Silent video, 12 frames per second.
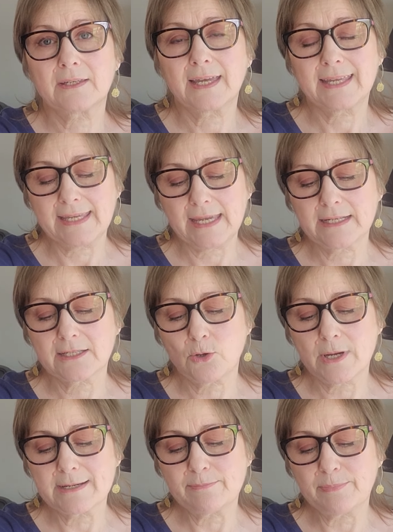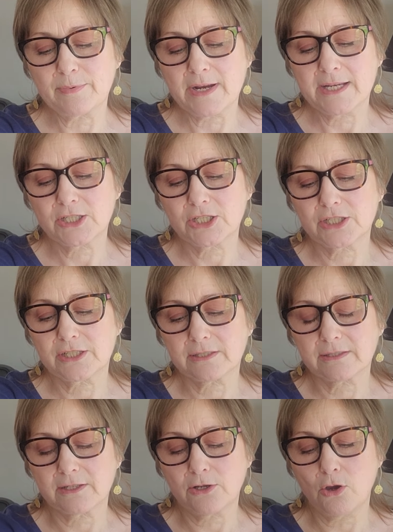again, quite a brushed
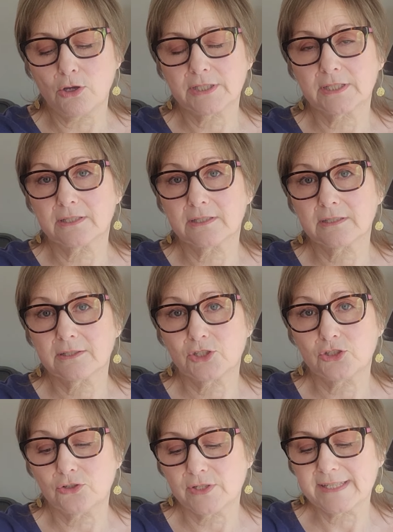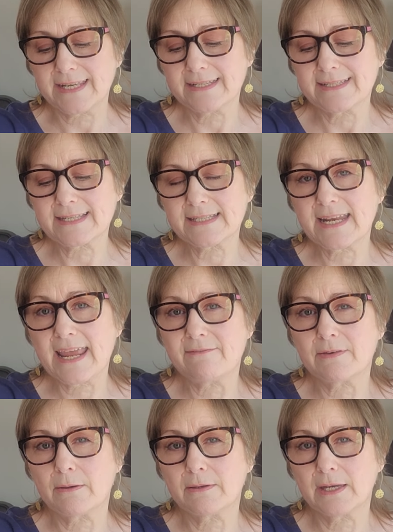cotton jersey. It doesn't have
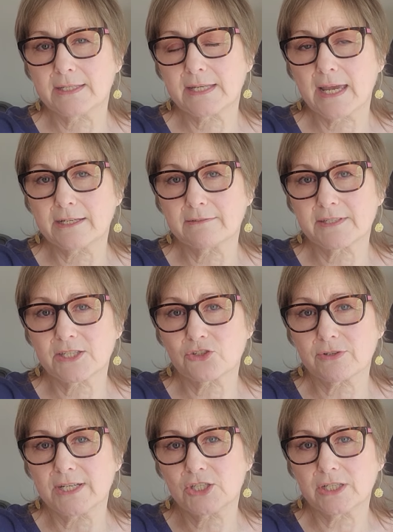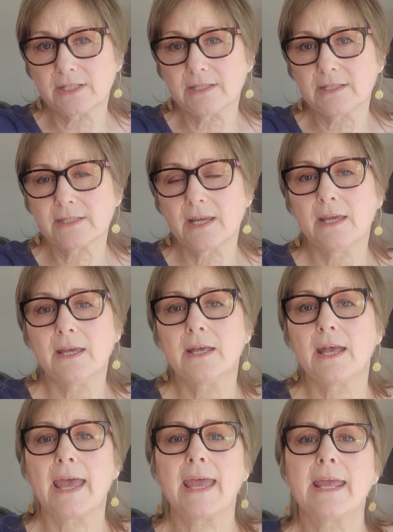a ton of stretch in it,
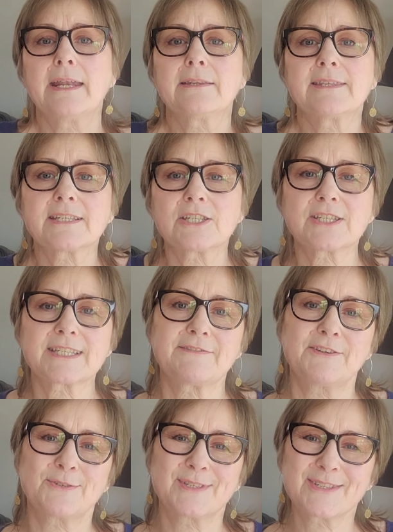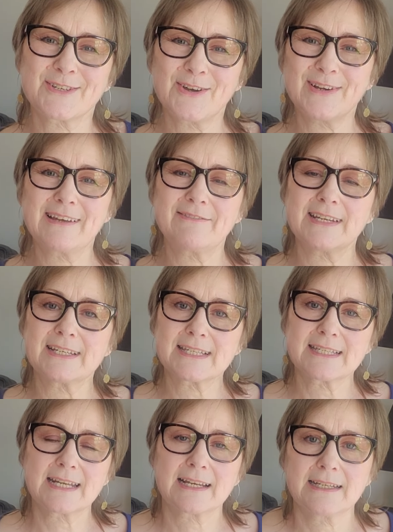and this just feels so lovely and
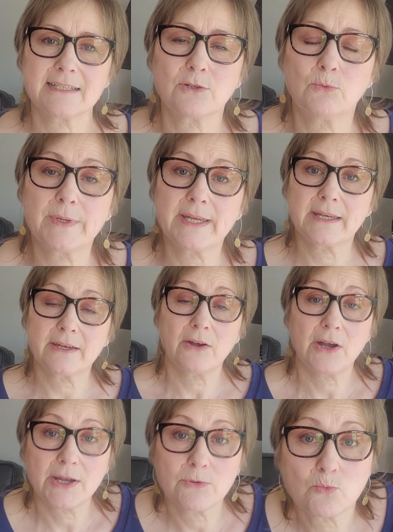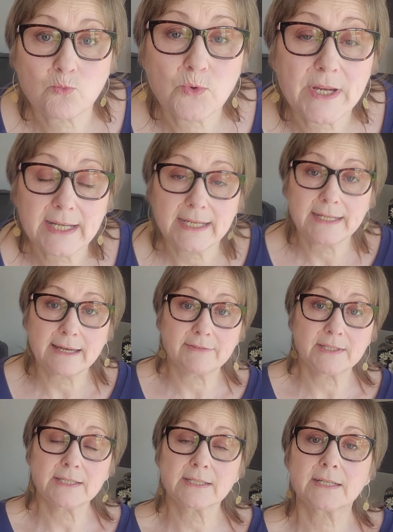snuggly to wear. I really love
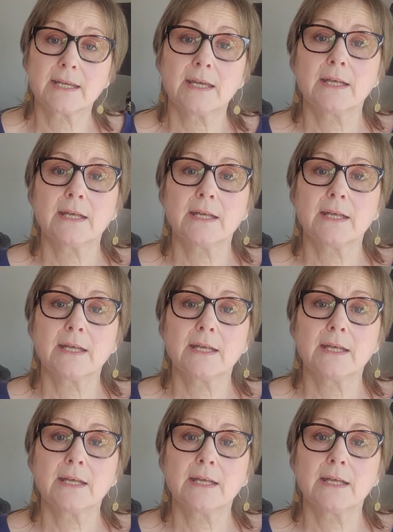it.